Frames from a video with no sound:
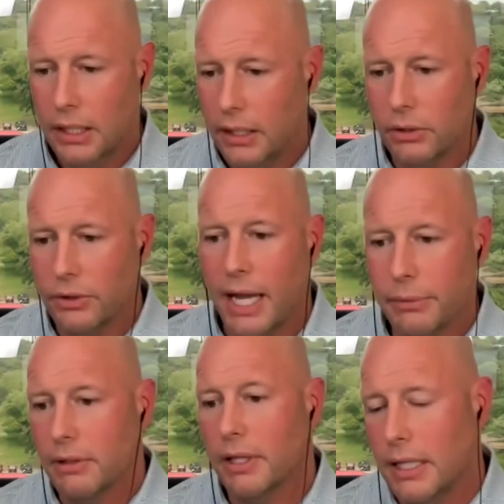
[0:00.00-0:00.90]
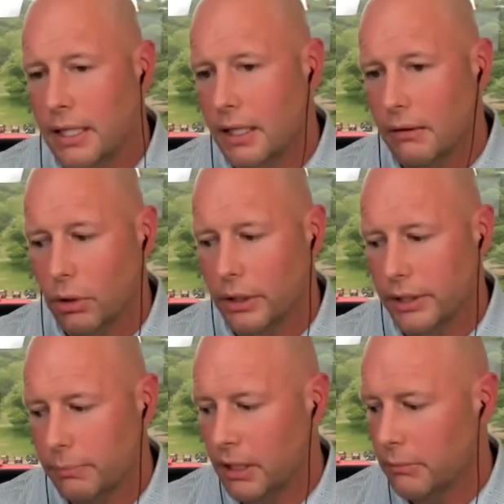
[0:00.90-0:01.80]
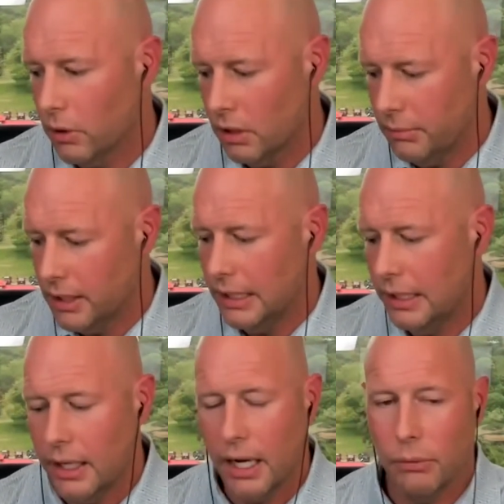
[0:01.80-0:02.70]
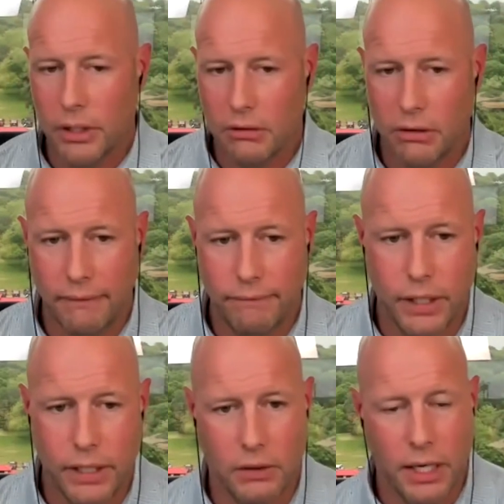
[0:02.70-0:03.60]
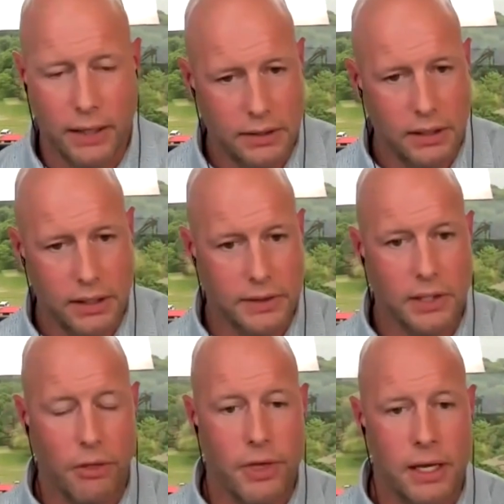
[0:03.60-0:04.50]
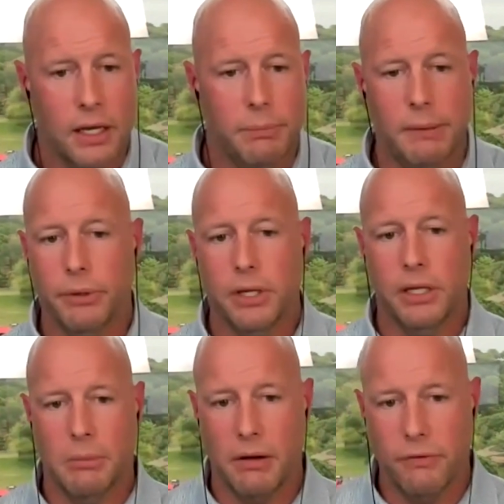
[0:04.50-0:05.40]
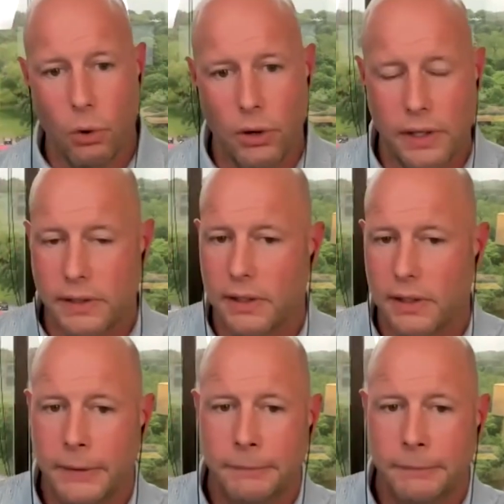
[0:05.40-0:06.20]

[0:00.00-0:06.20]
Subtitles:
And so that was the thing that really springboarded me thinking I want to create video content because it's authentic. People can hear my voice.